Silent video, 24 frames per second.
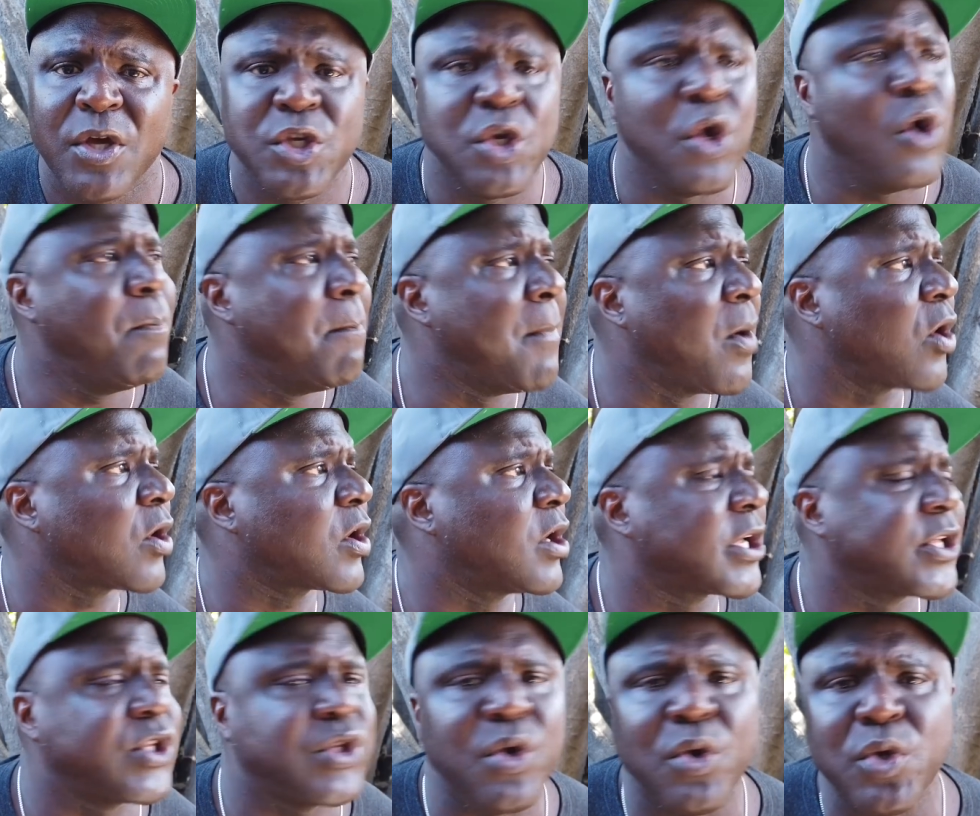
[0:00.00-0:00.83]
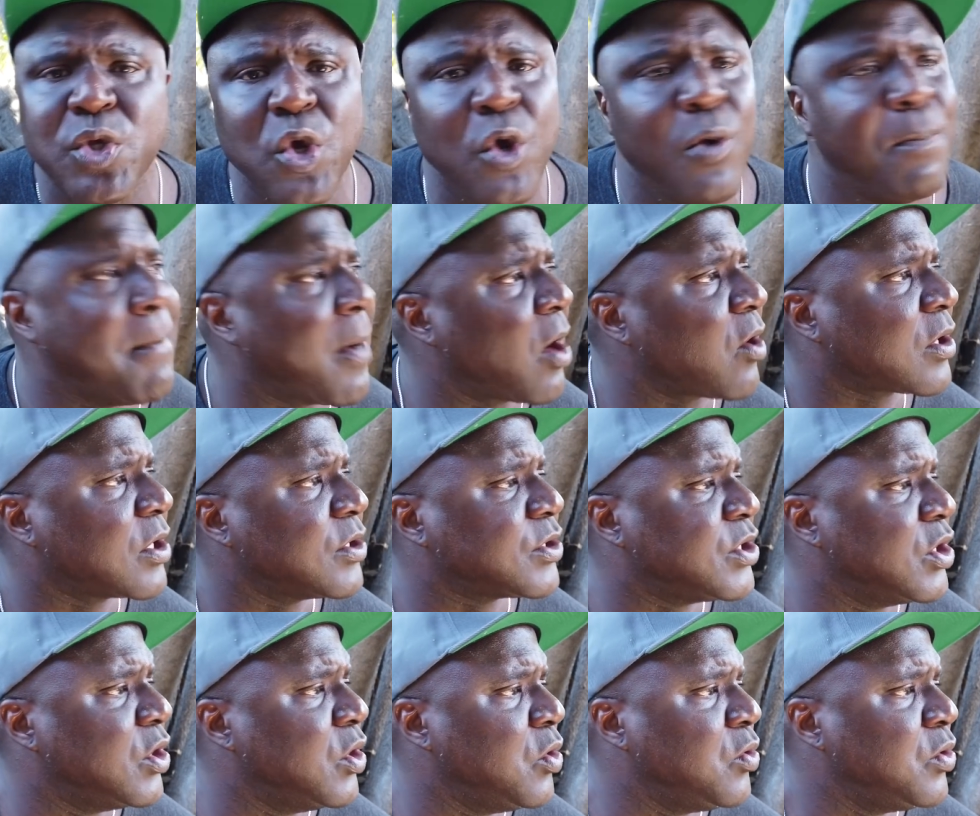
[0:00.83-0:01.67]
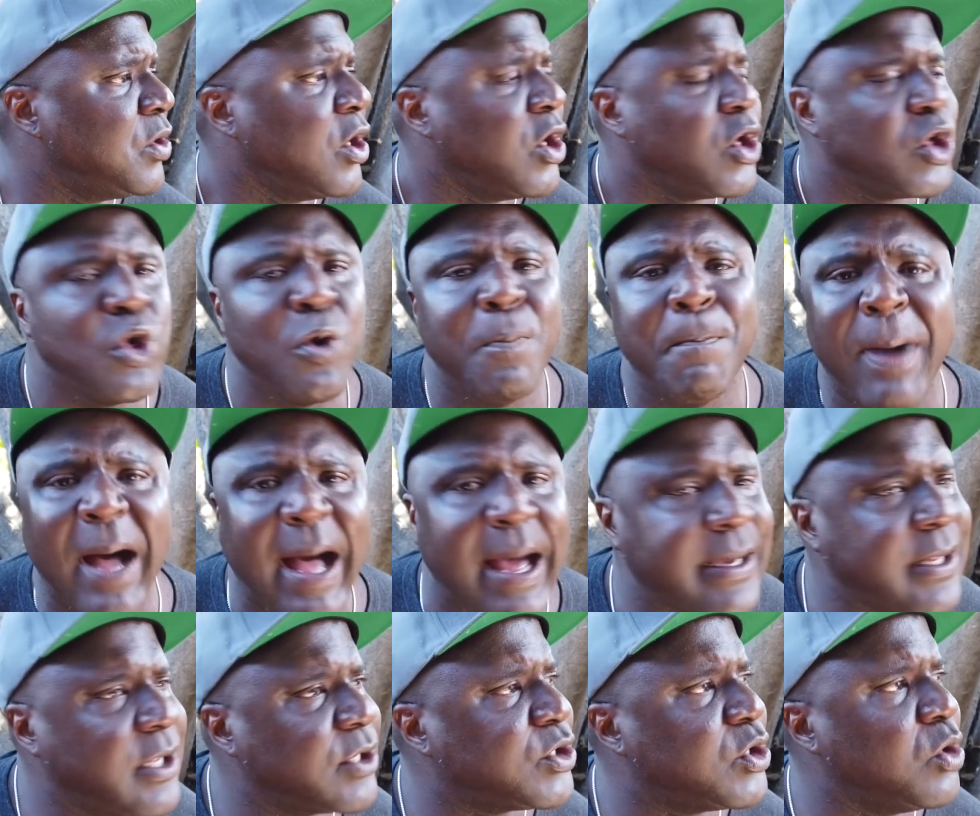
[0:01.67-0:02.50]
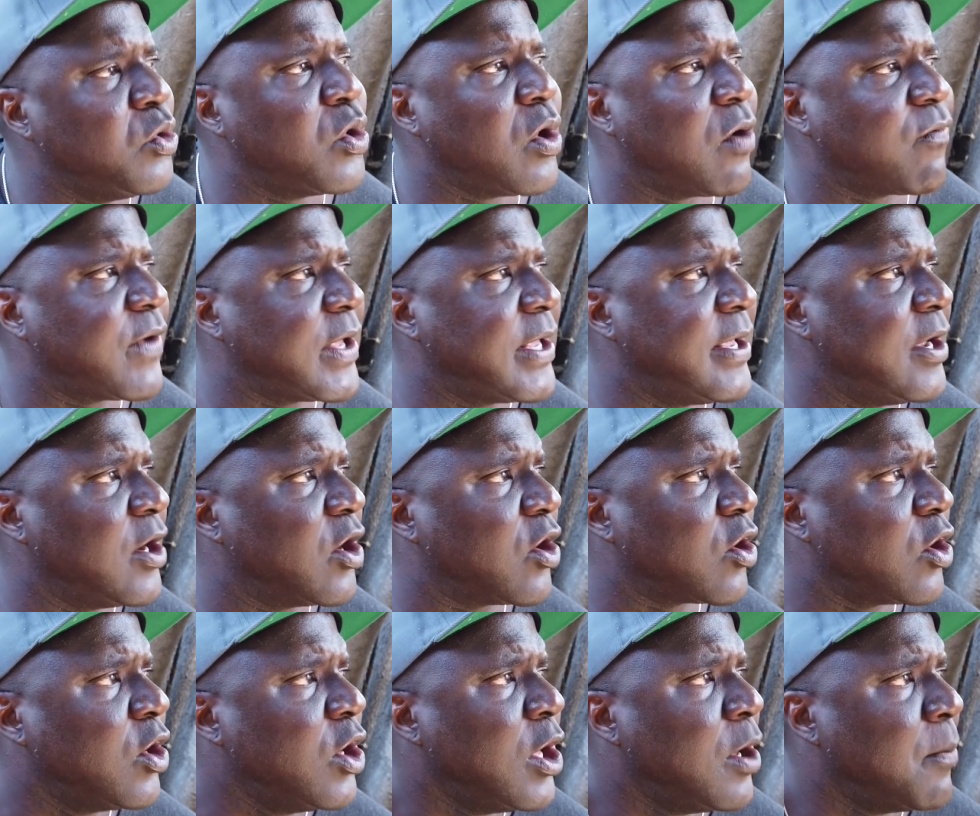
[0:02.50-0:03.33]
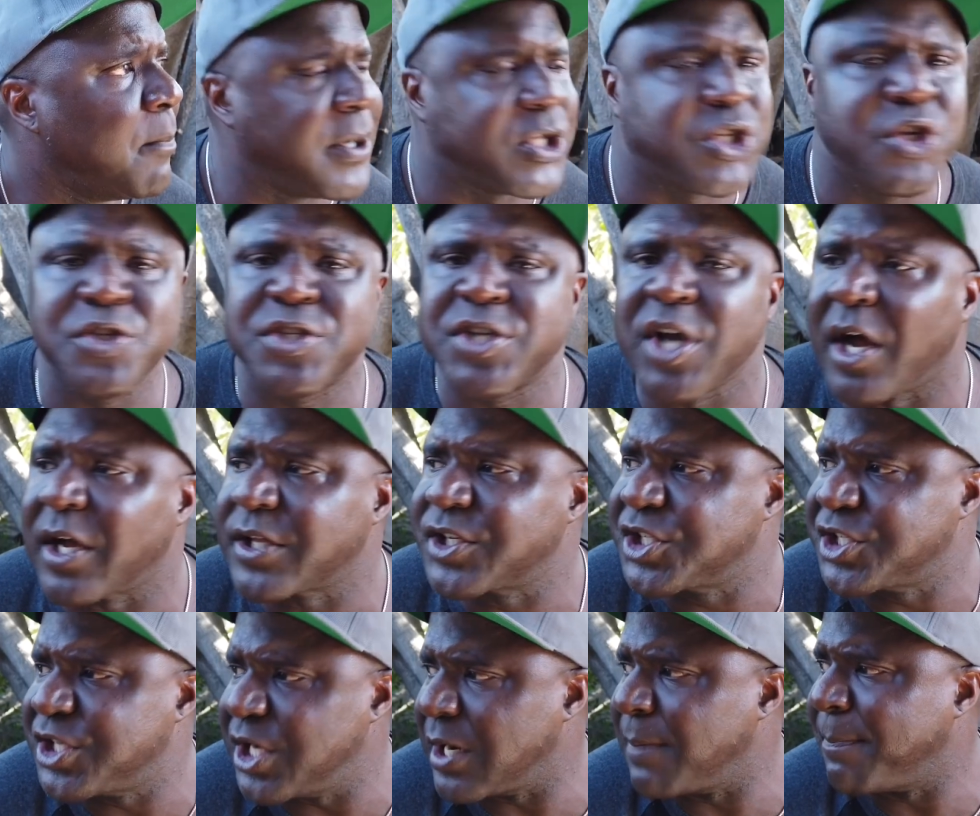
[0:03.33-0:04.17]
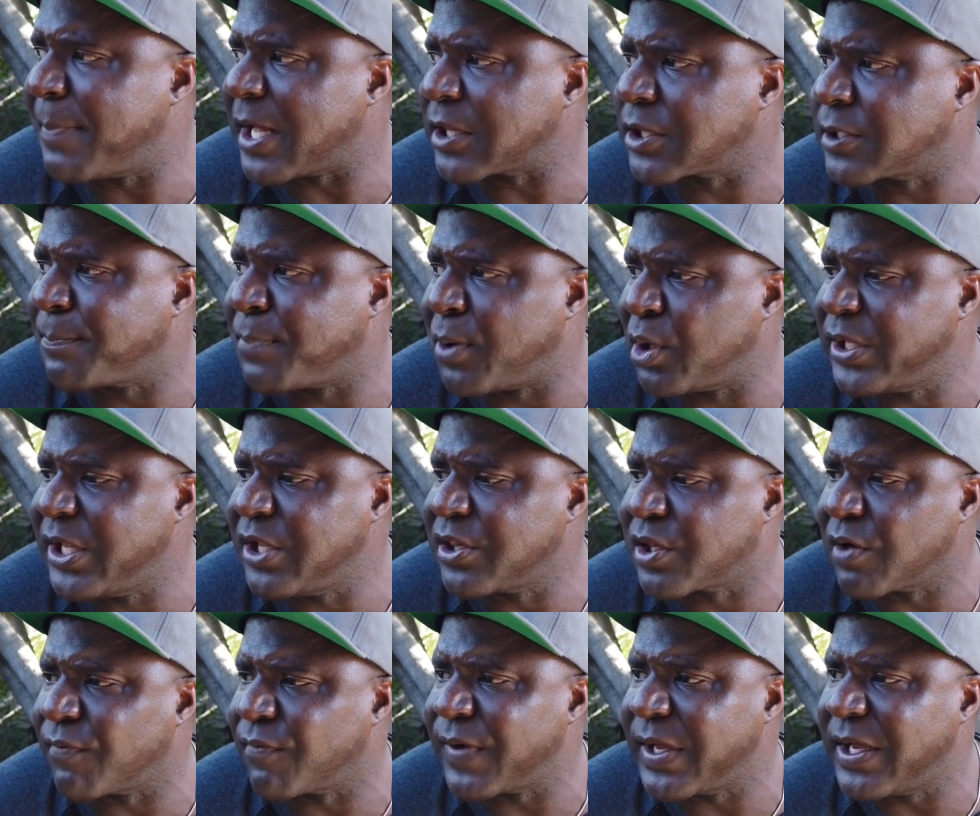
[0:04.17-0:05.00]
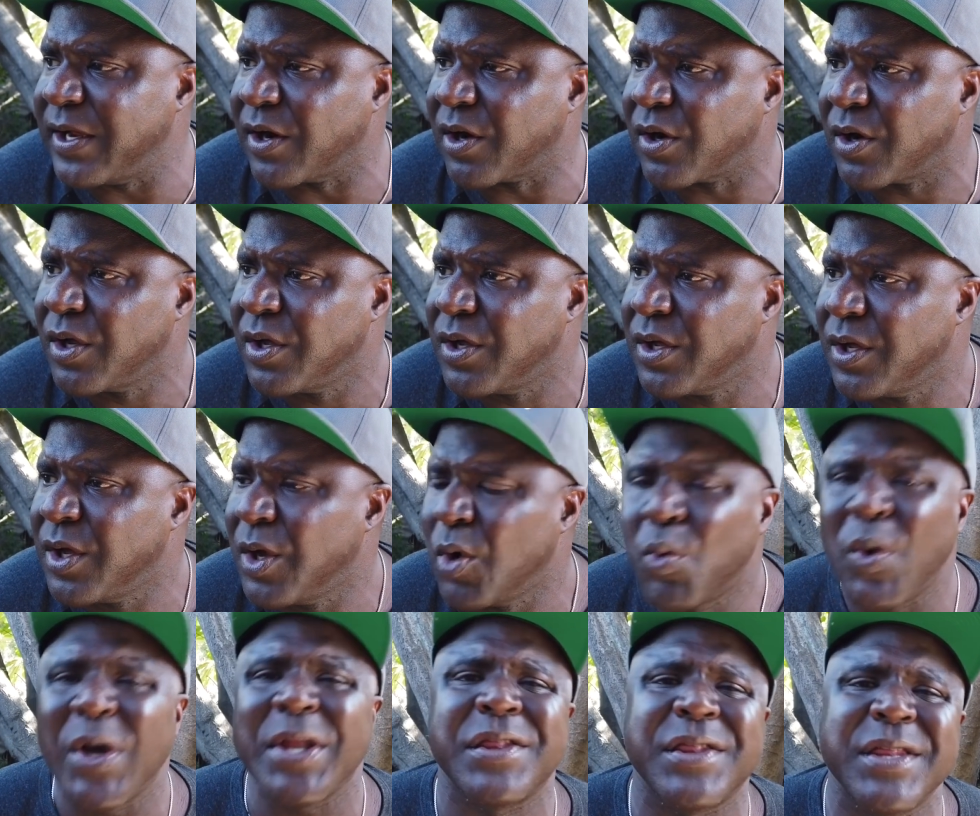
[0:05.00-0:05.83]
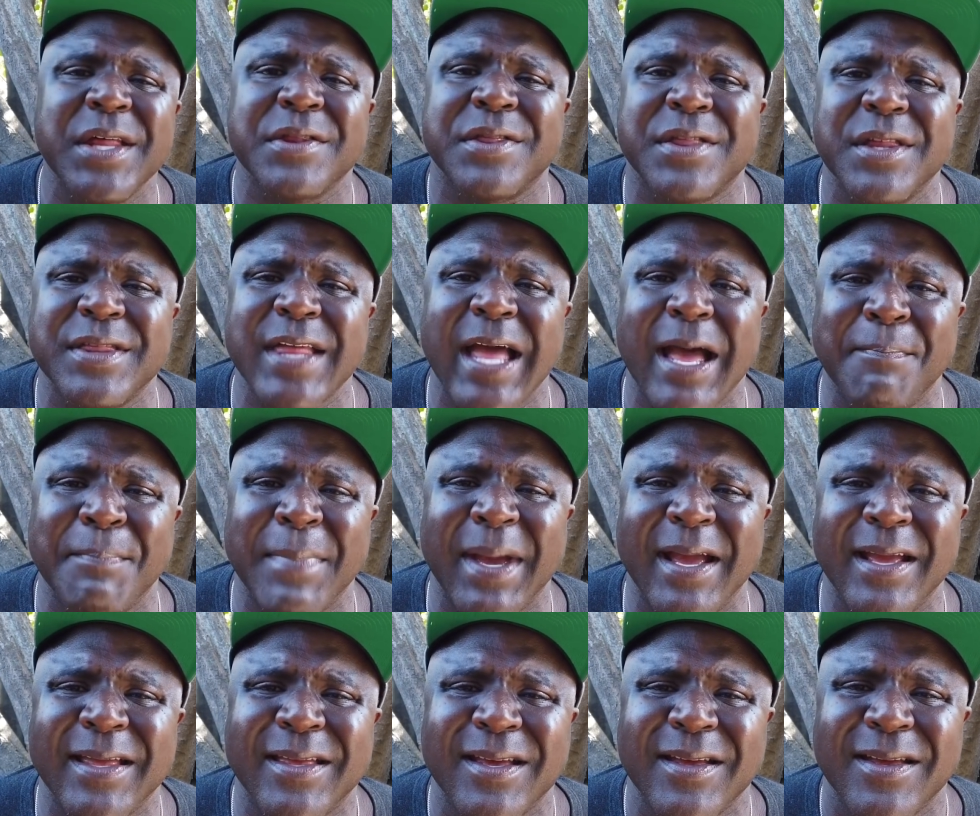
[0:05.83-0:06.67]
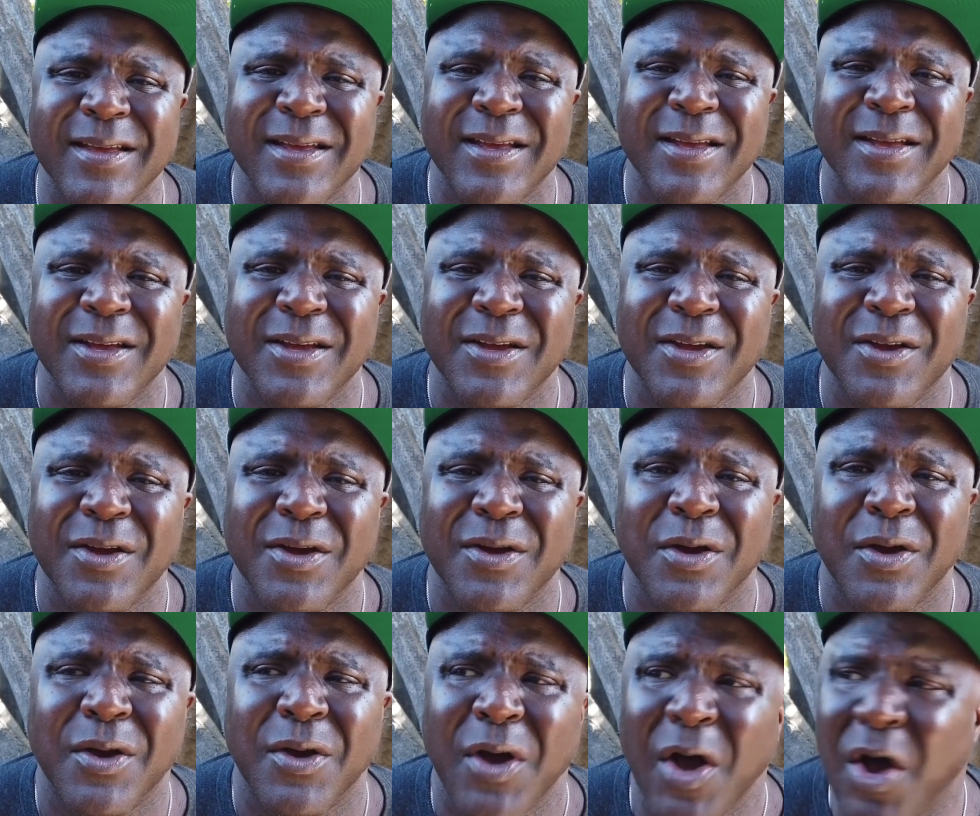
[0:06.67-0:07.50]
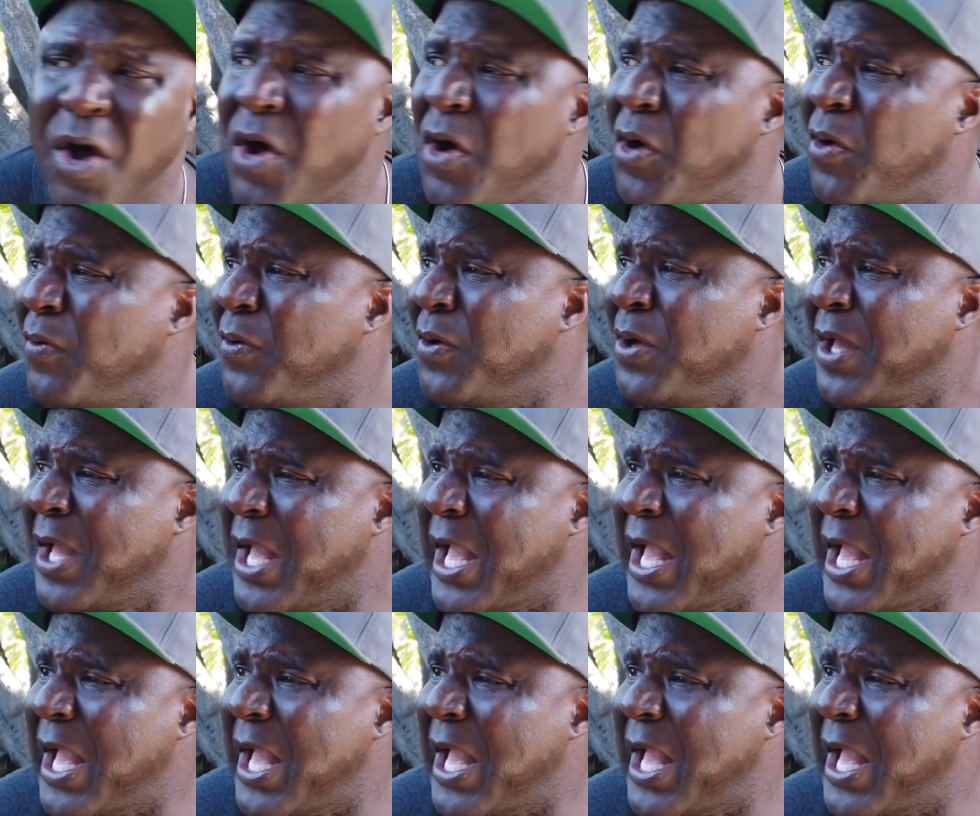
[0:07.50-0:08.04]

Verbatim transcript: You a dude, you a dude, you body a dude over here, but you talk shit about the police over here. What sense does that make? Oh,